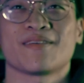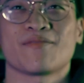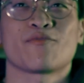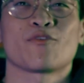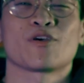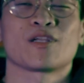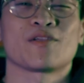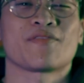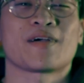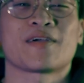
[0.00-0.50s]

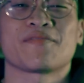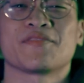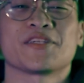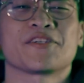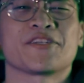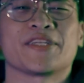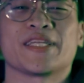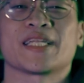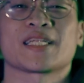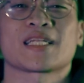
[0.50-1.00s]
45
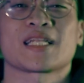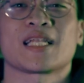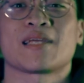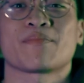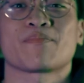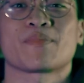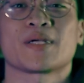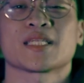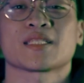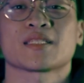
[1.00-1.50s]
degree
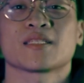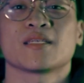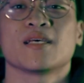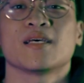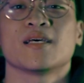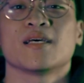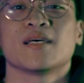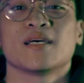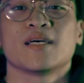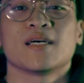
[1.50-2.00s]
incline press.
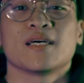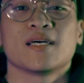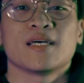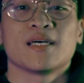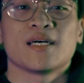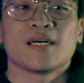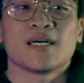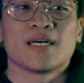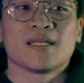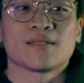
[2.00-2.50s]

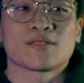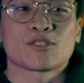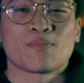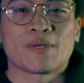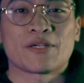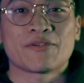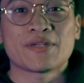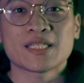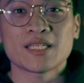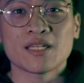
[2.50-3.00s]
So
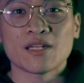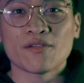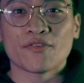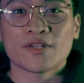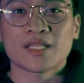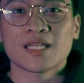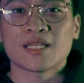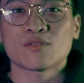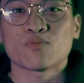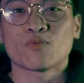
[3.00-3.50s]
my reasoning
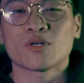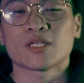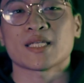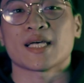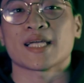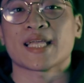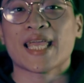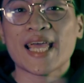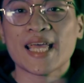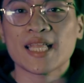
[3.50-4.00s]
for this was,
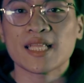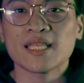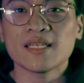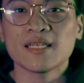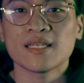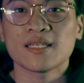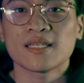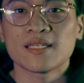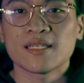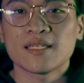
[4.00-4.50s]

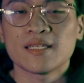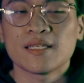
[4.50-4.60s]
again,